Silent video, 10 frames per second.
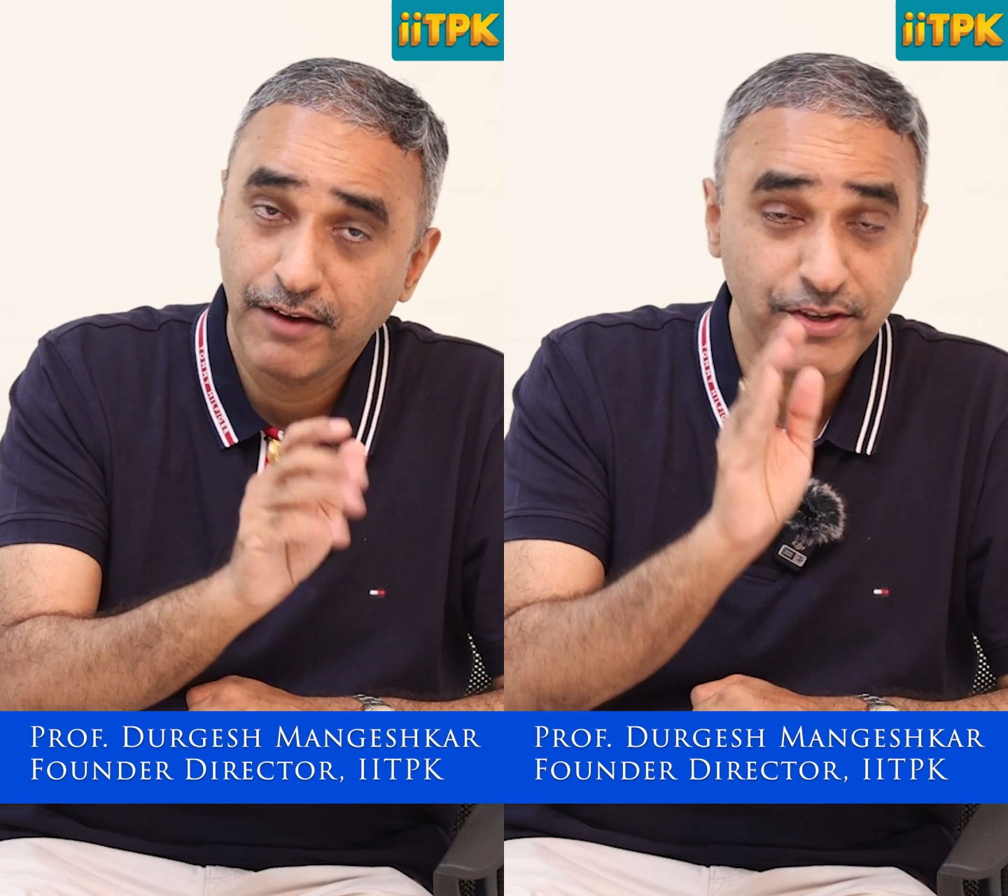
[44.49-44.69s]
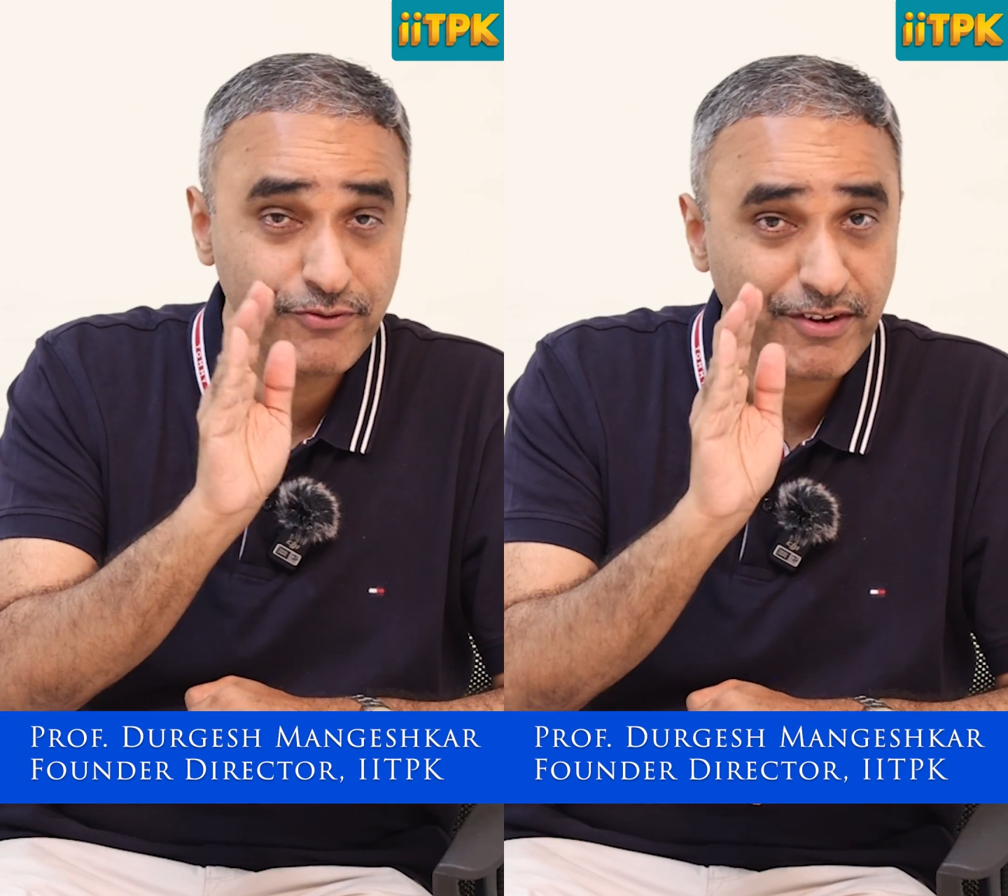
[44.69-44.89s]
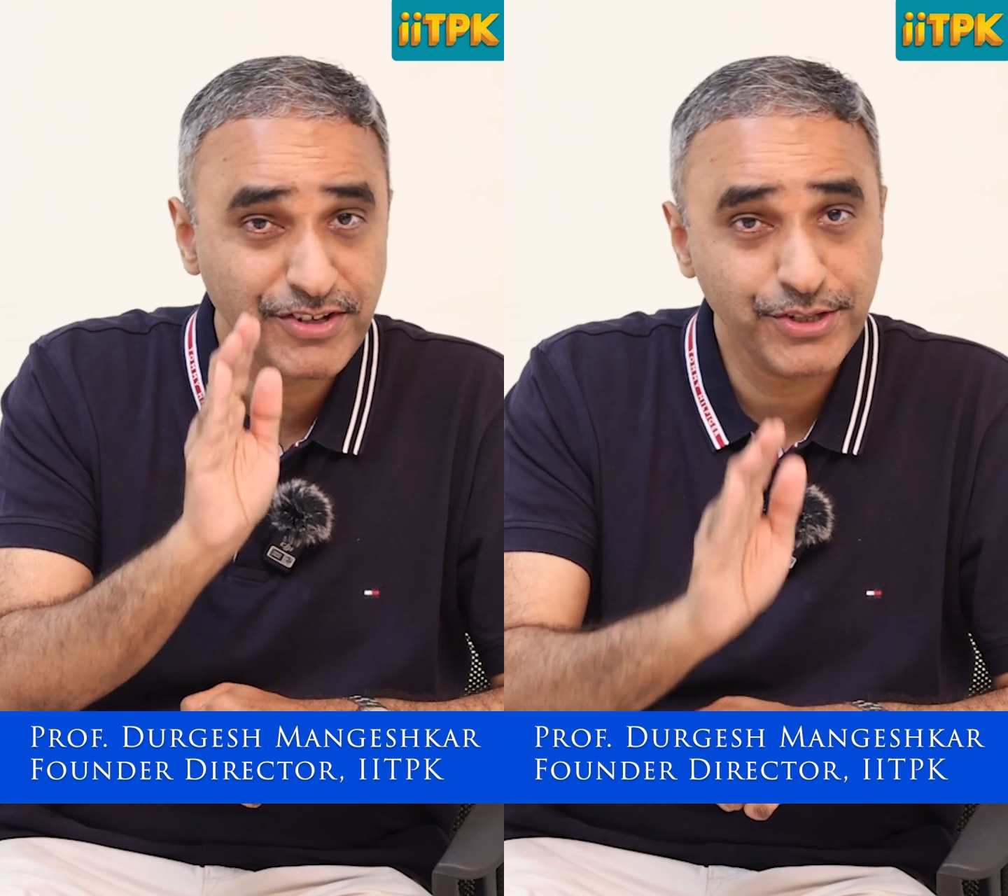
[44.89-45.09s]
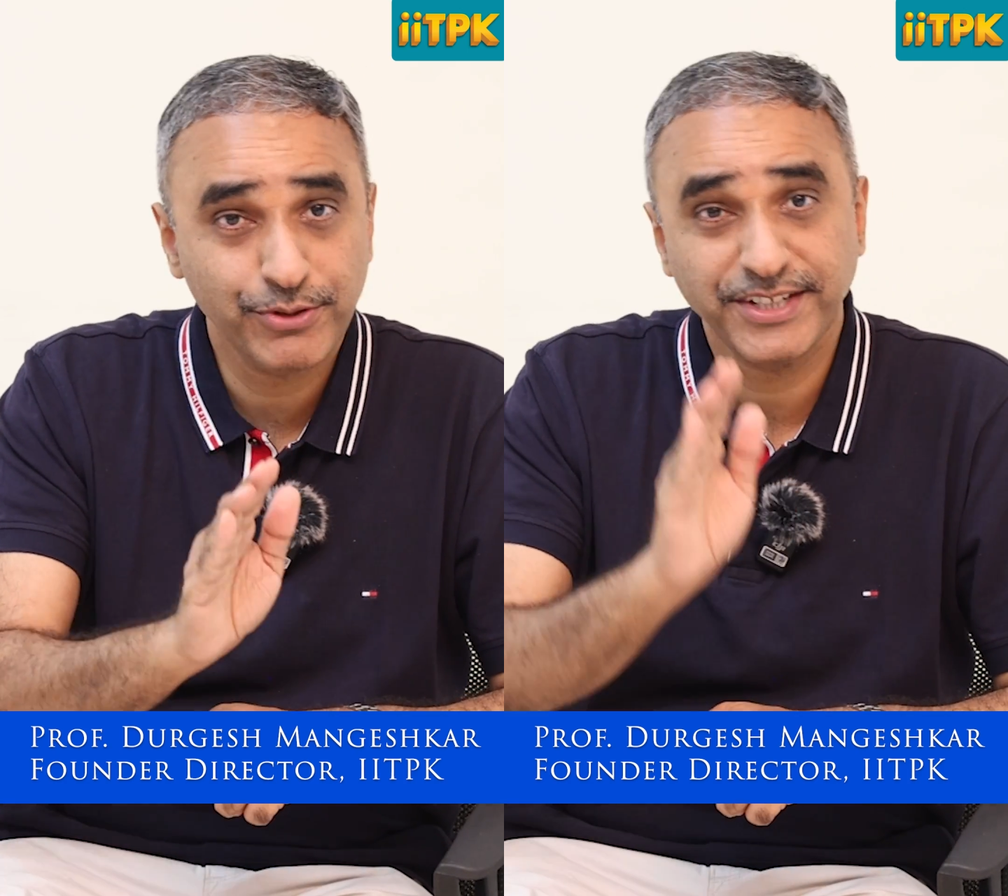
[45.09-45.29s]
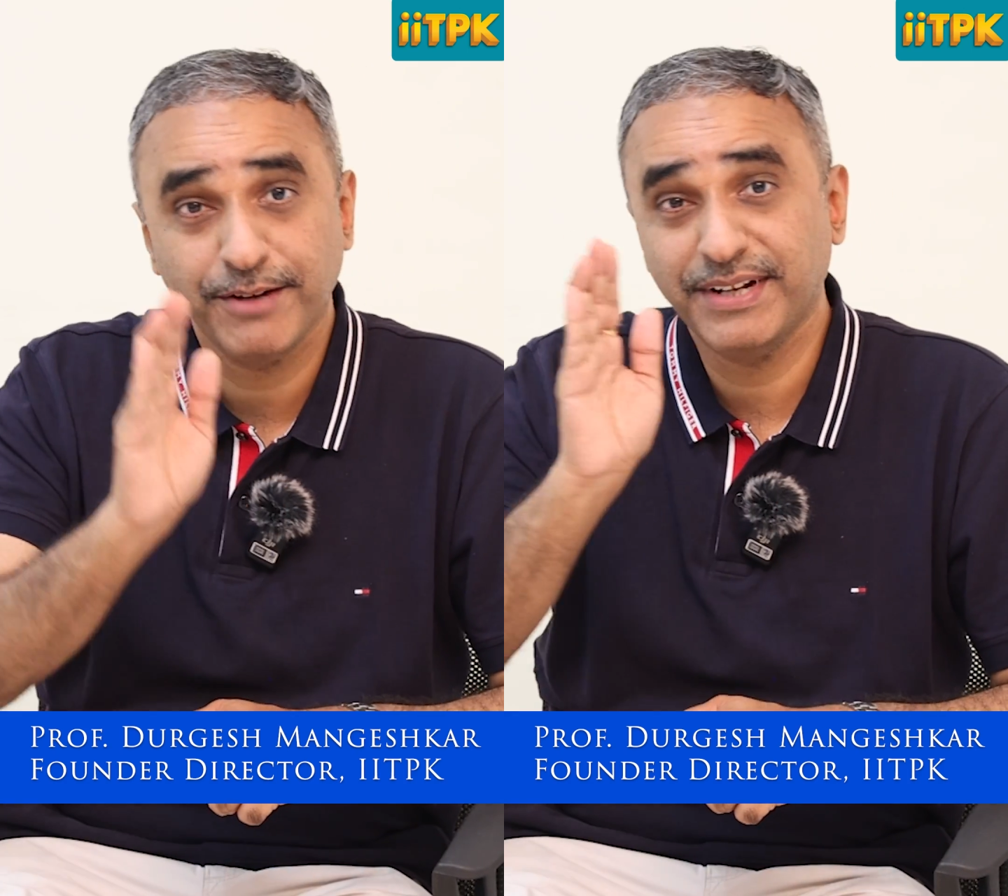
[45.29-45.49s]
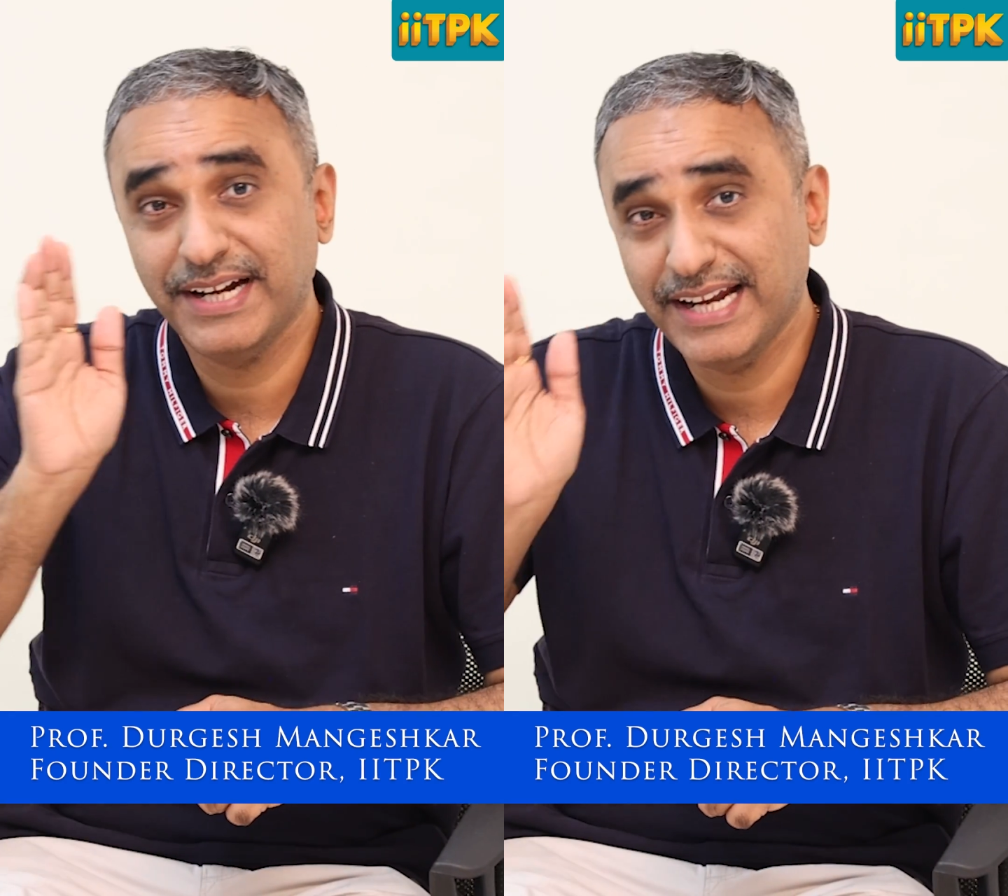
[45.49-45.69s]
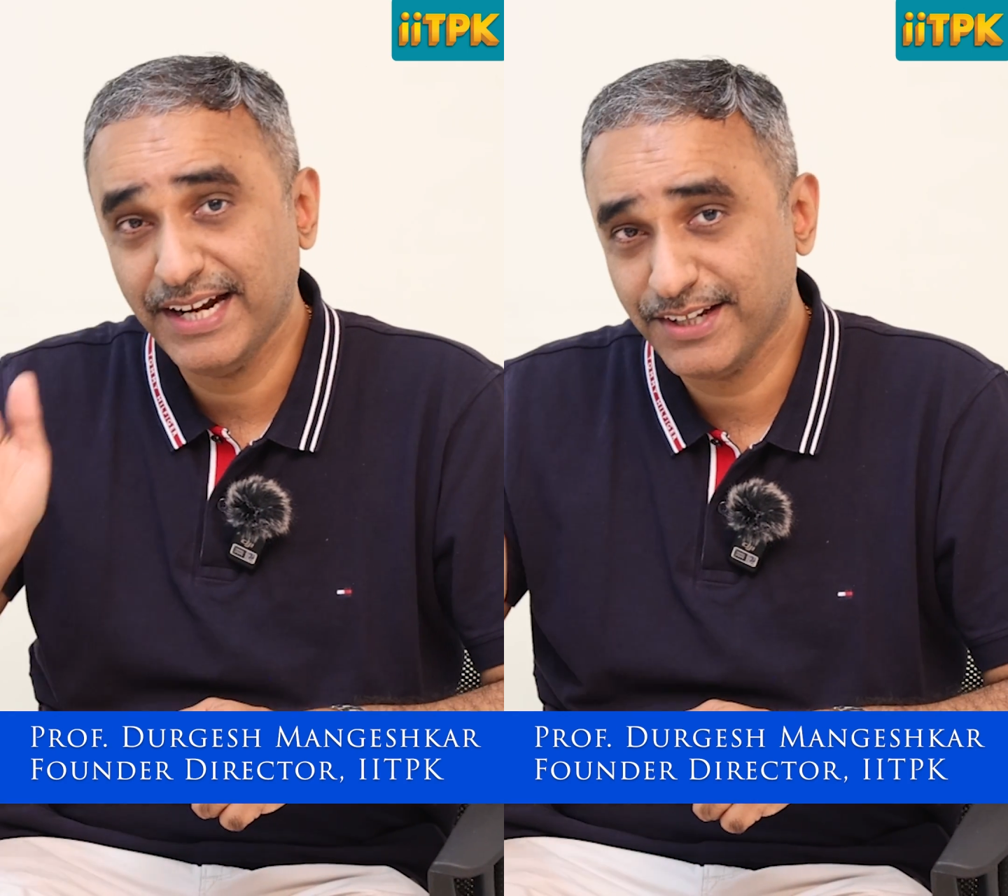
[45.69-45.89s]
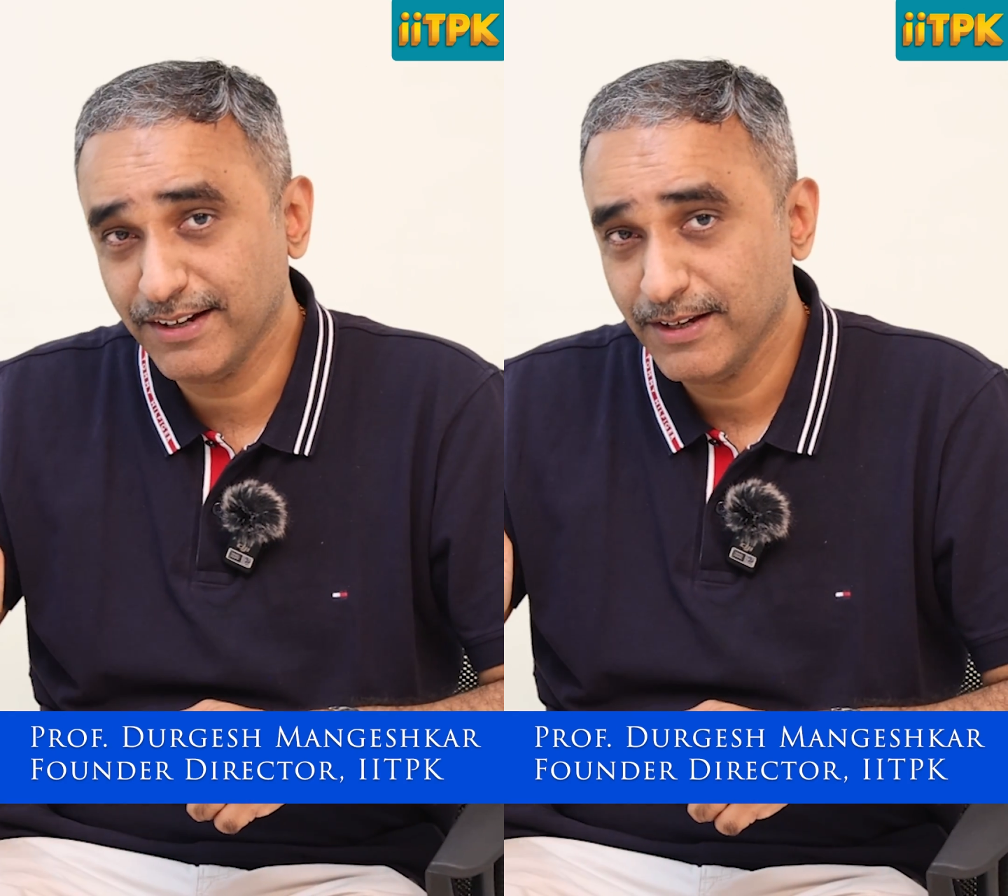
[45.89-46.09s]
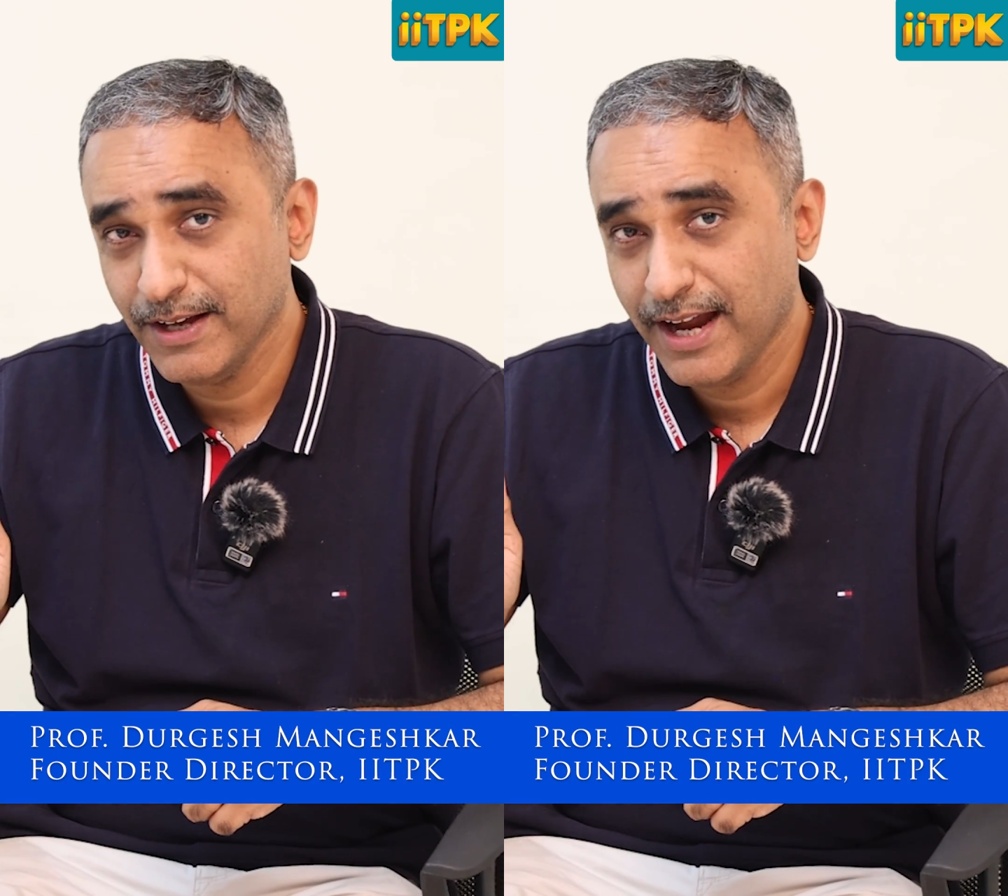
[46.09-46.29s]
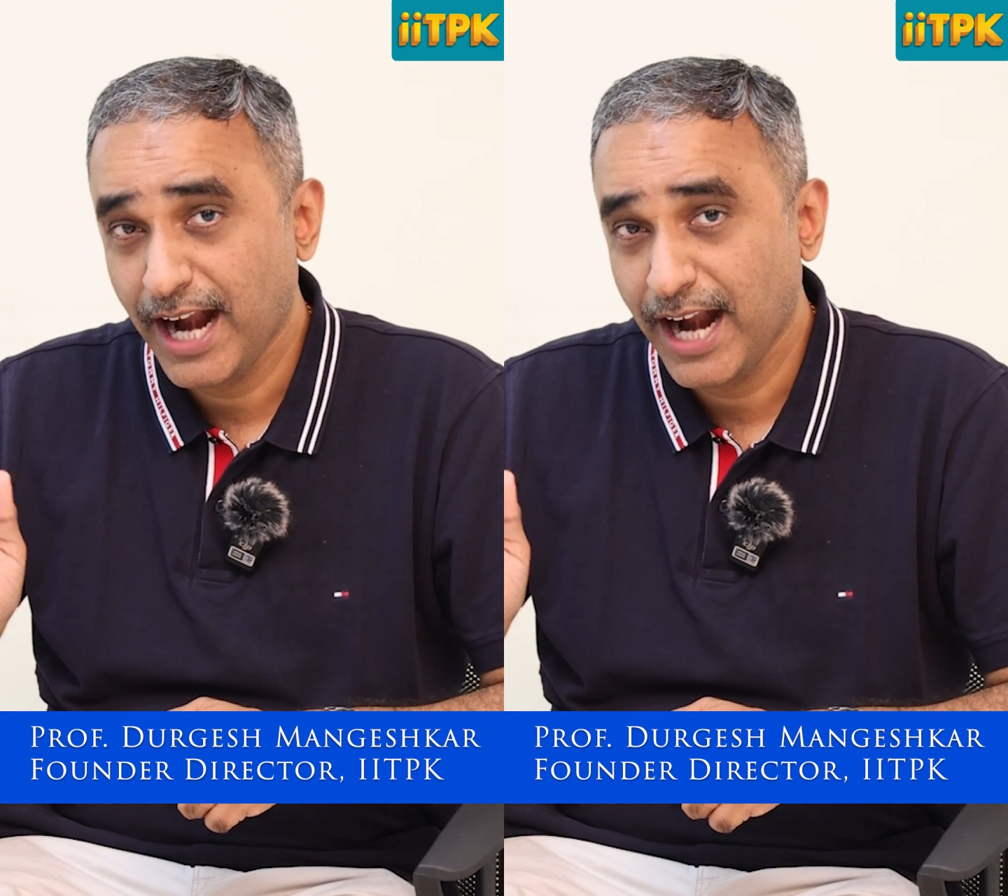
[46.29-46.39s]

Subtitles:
which questions you attempted later,